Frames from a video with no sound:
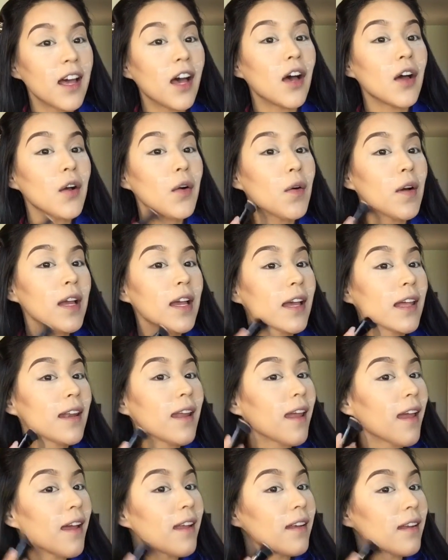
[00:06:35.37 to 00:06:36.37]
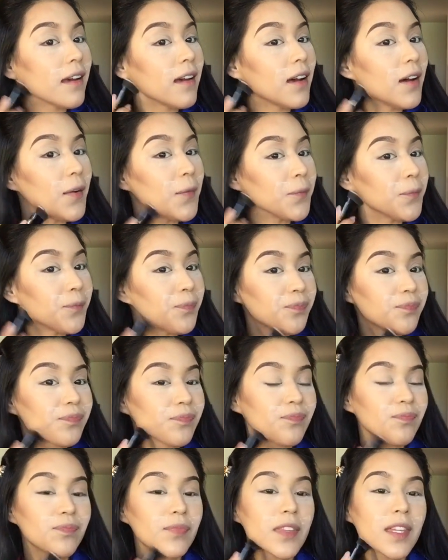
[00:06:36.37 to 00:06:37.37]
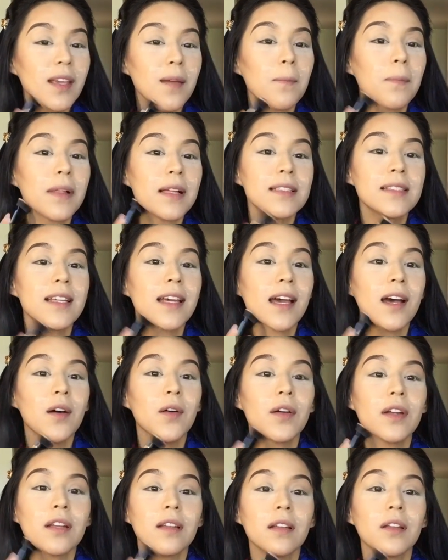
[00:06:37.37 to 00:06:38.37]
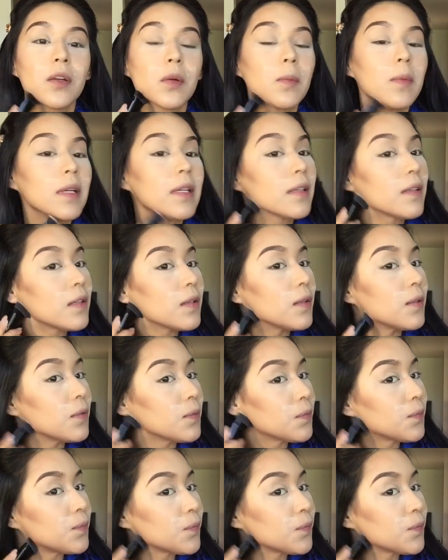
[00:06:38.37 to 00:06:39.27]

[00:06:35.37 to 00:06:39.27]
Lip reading: I'll go ahead and blend it out in a little bit. So